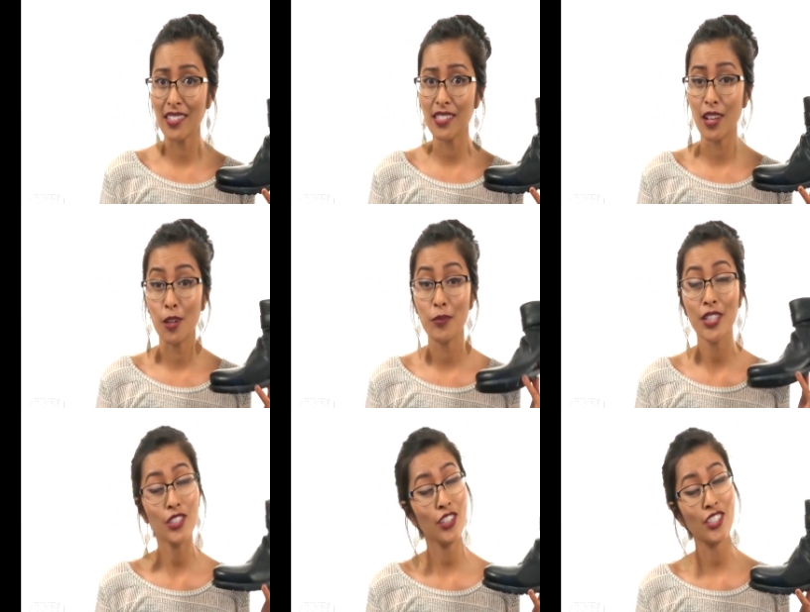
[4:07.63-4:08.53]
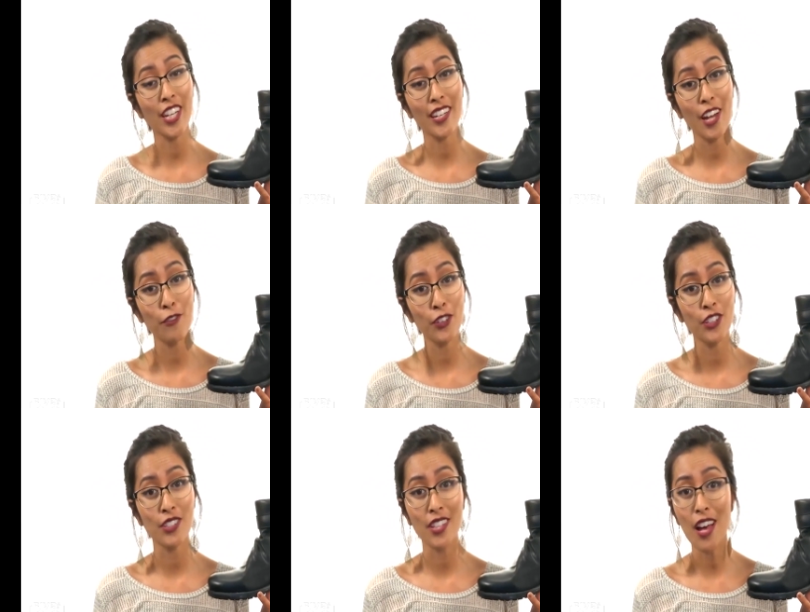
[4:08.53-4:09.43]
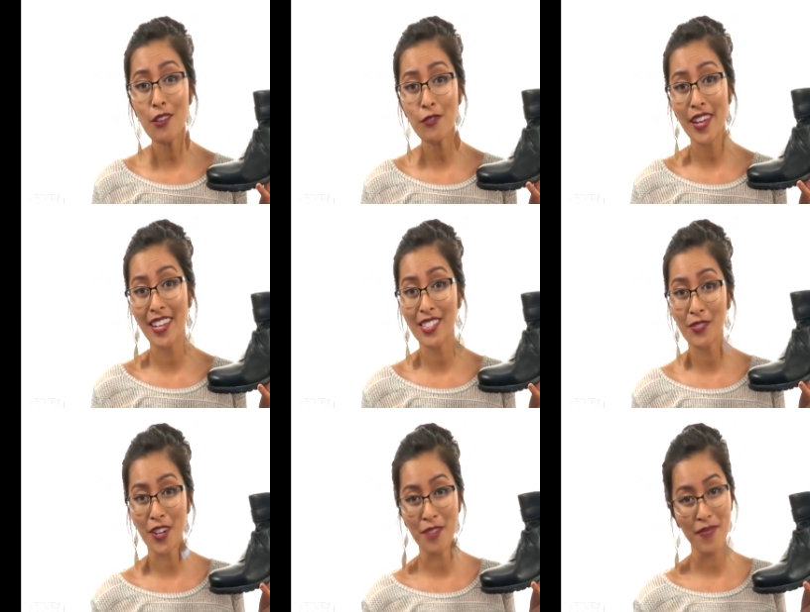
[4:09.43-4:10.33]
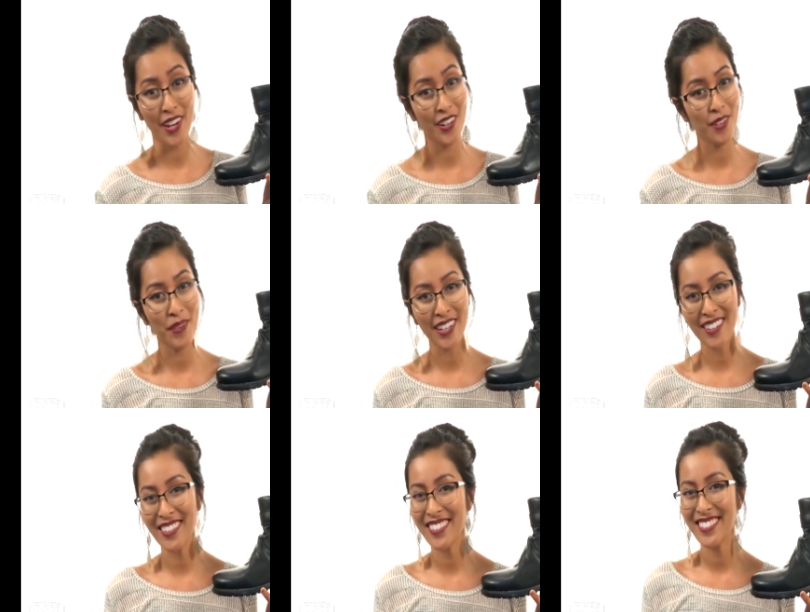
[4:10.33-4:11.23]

So be sure to check it out for yourself. It's from Eric Michael.